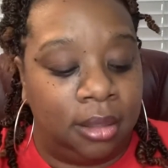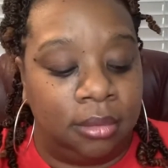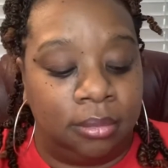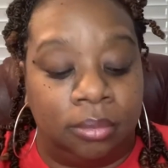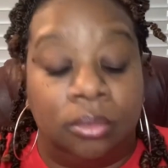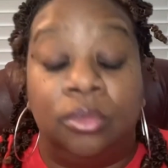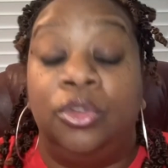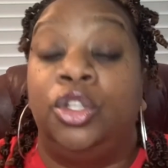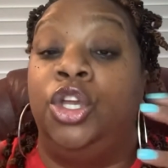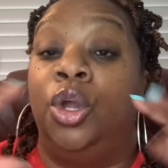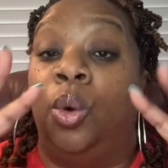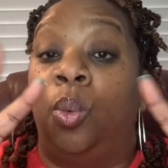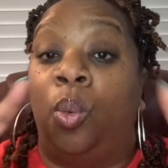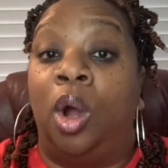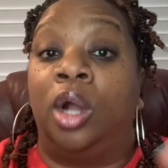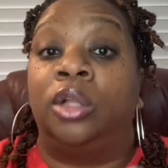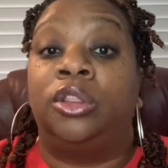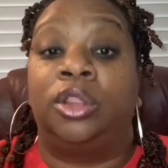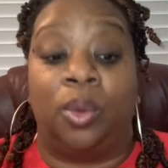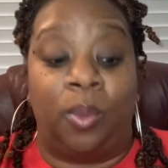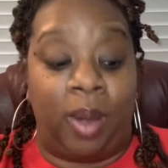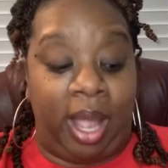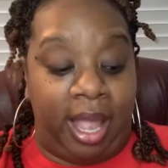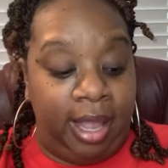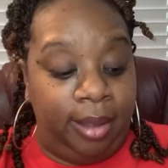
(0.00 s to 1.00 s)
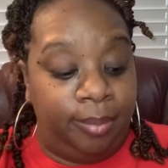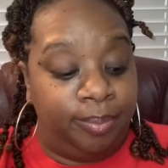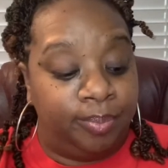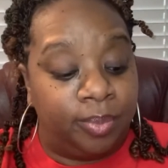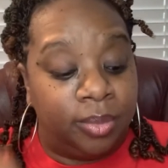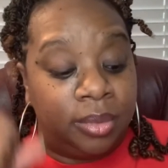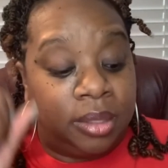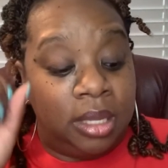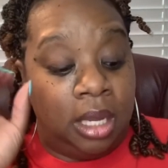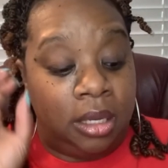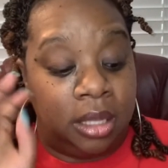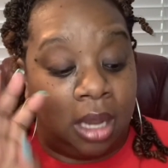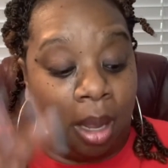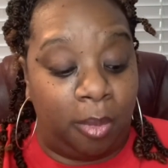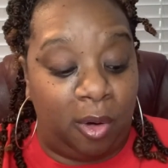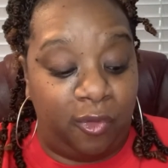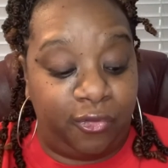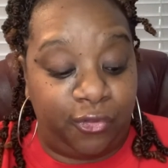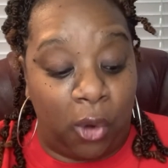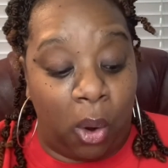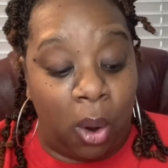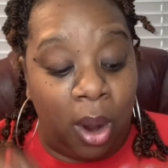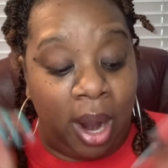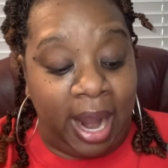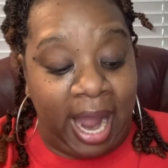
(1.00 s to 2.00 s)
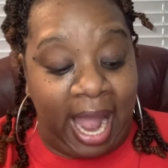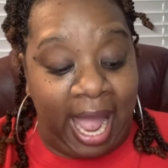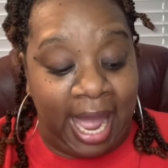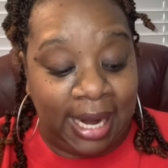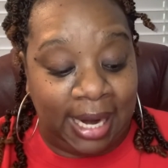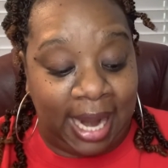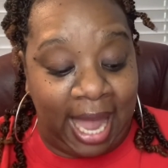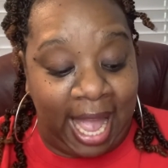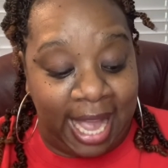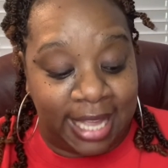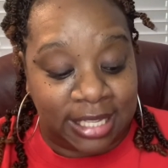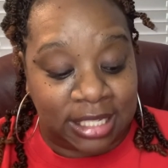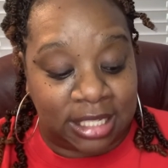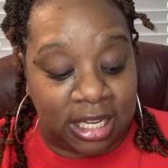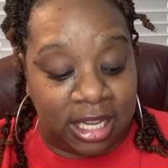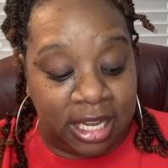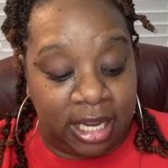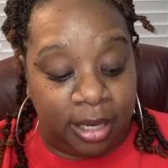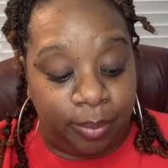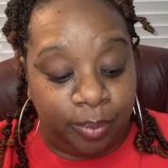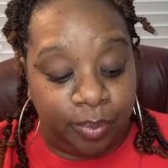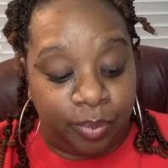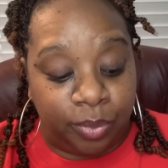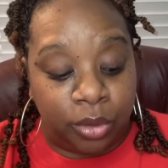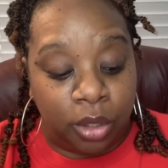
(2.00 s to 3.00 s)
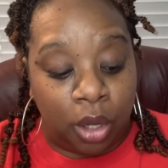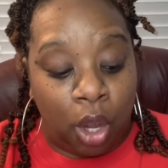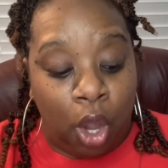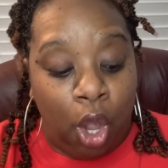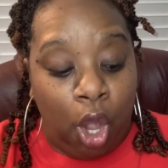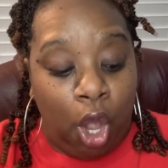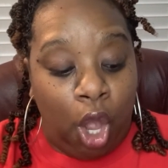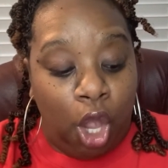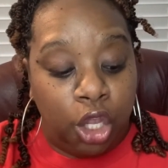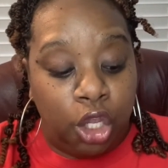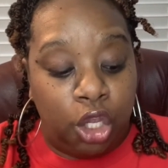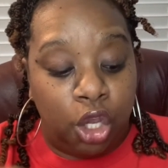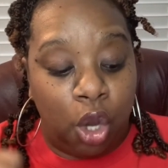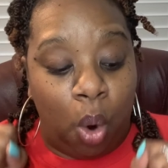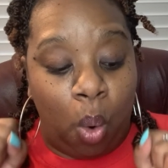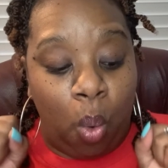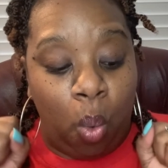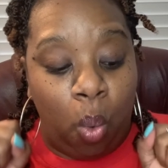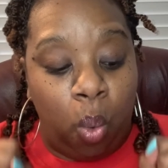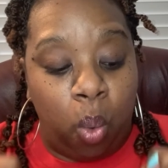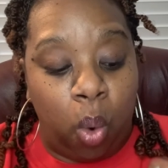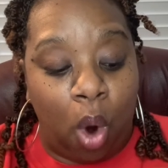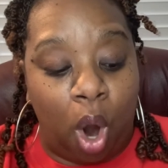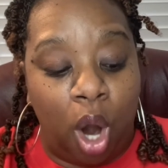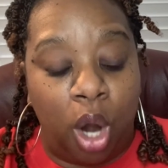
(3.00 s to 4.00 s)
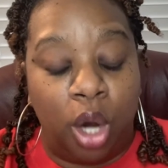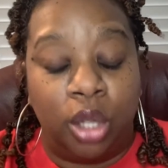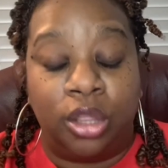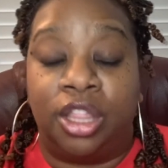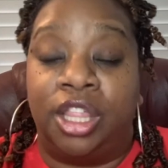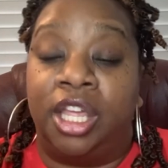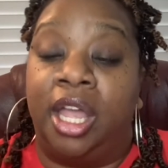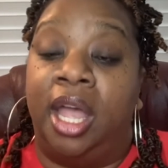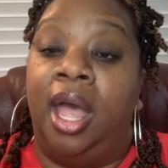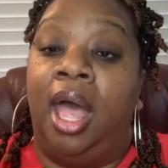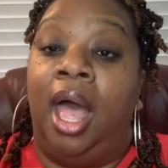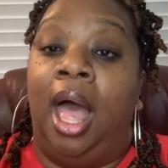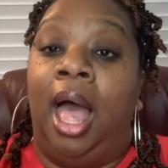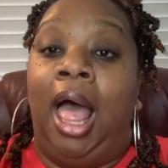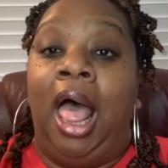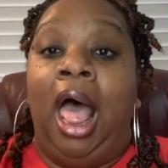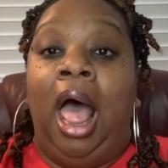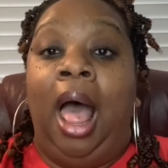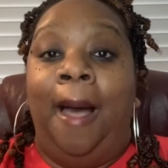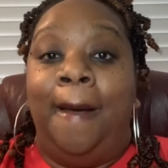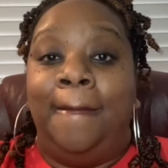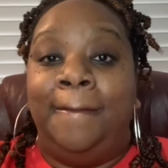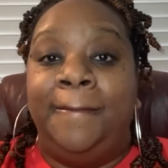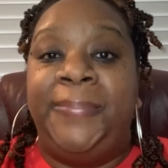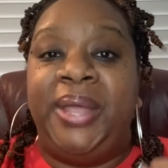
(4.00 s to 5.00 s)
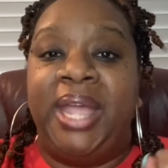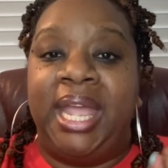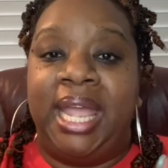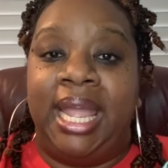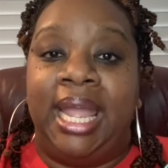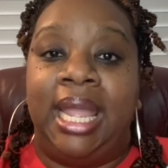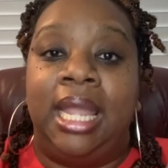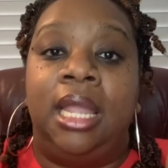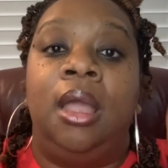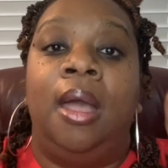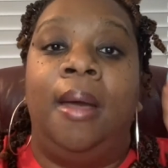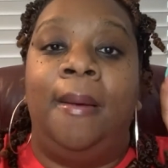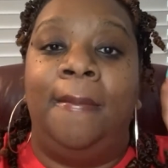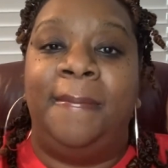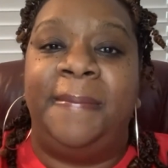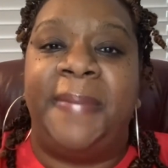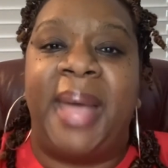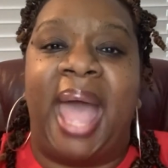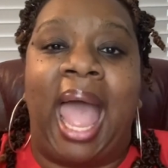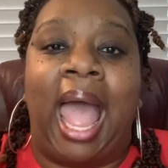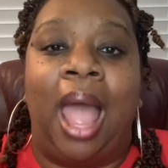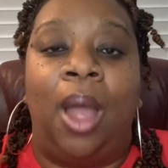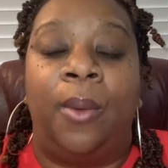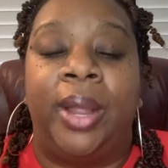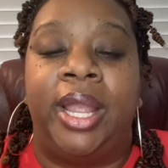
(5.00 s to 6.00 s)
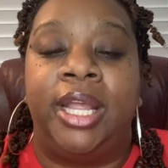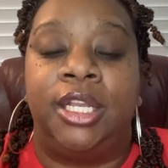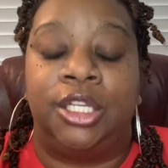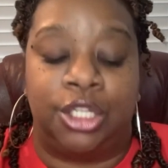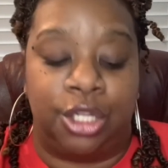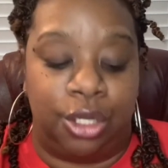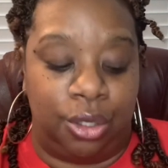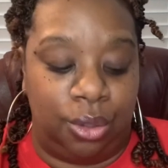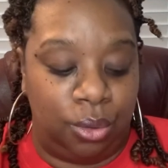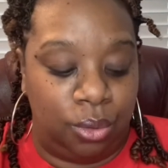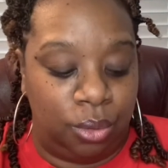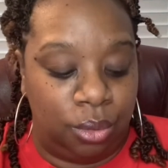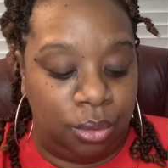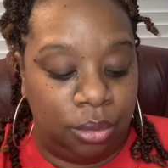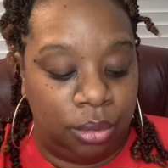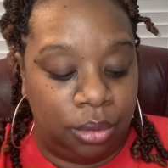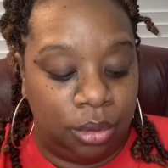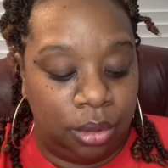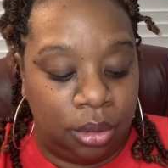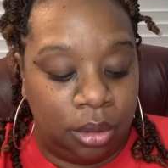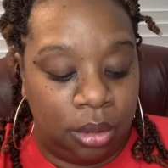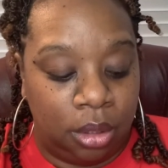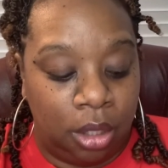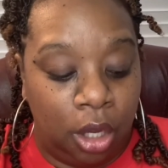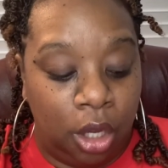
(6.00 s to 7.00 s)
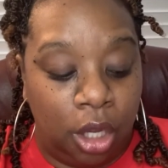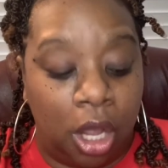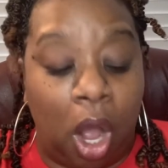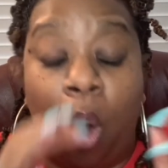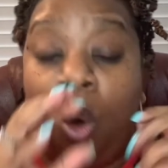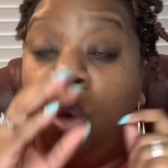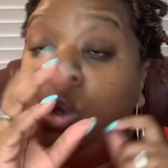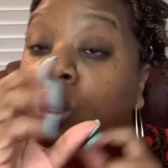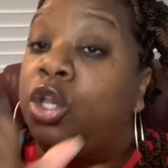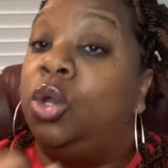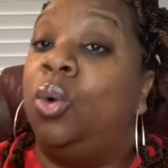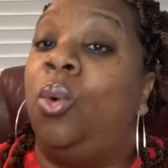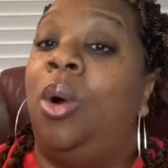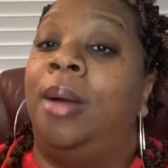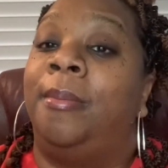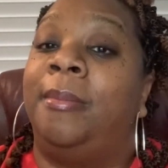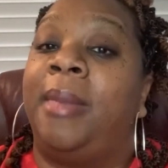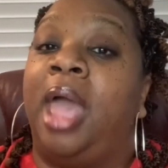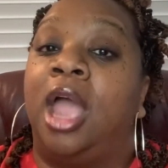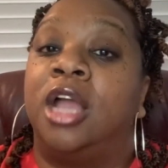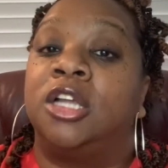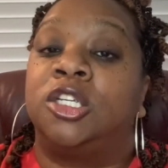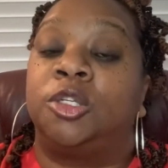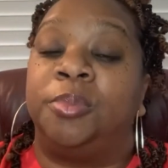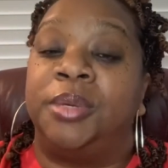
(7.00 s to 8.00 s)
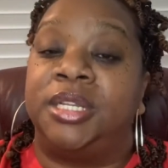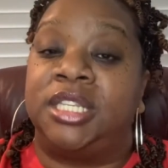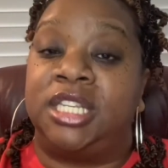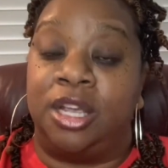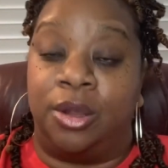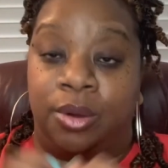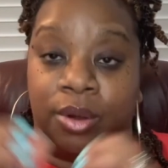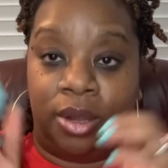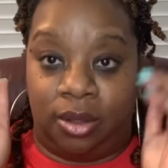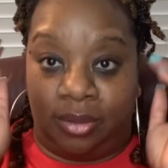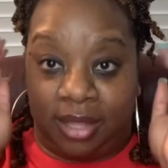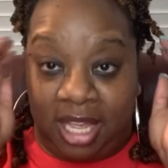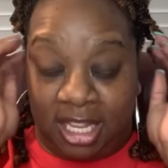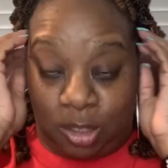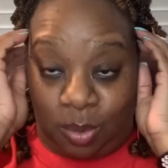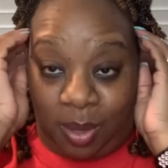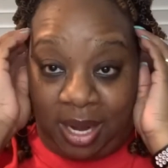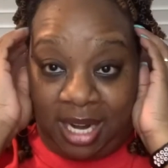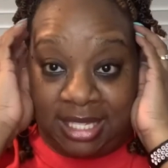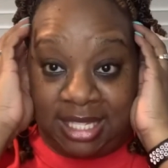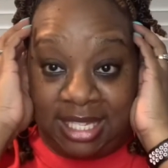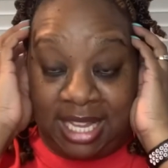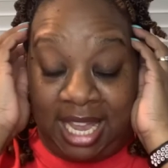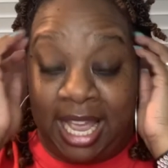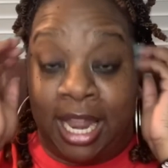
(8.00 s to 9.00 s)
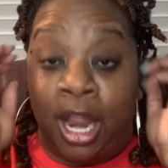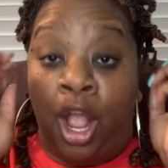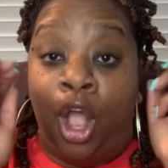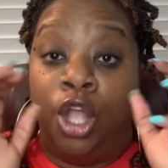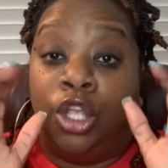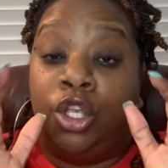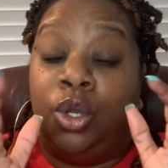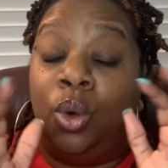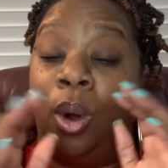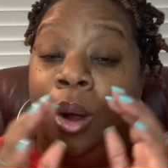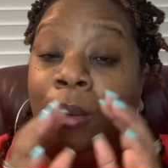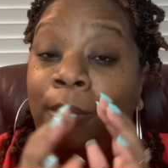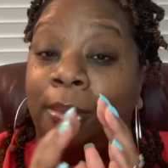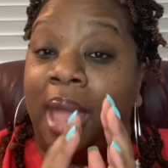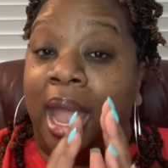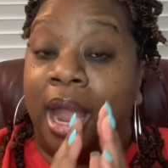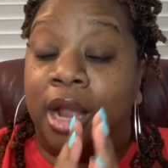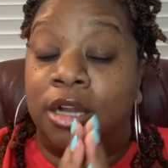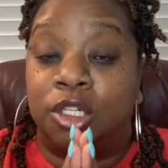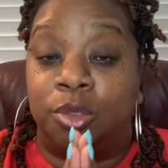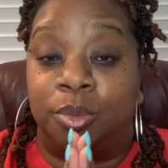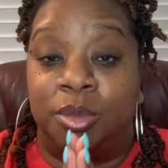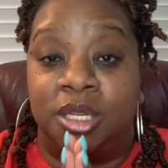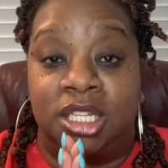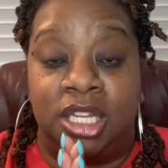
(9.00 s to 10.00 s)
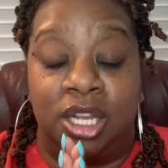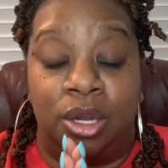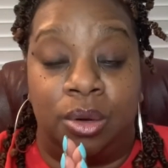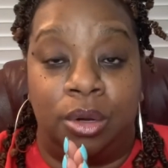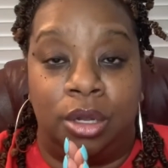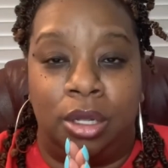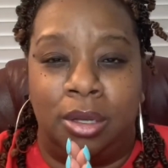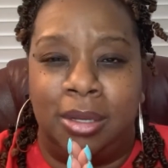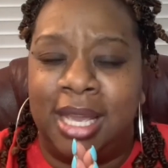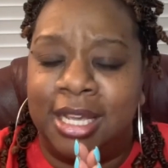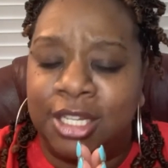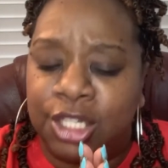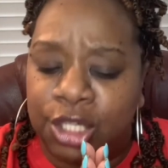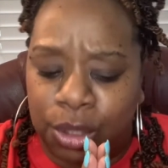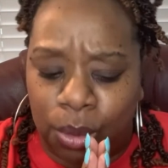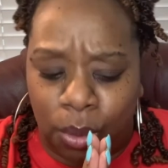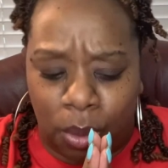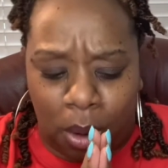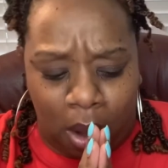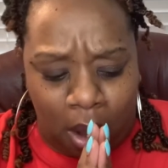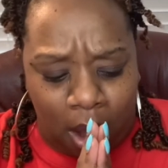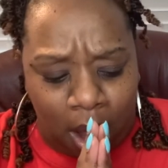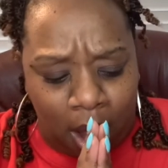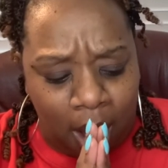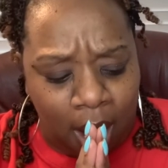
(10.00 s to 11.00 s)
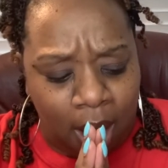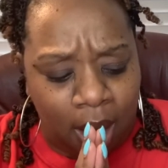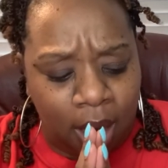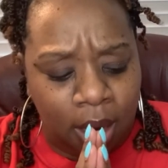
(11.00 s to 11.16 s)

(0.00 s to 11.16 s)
you're worth the wait. Number 4, and lastly, you're worth being married to. Oh, you are marriage material. That's what I said. You are marriage material. Yes, you are.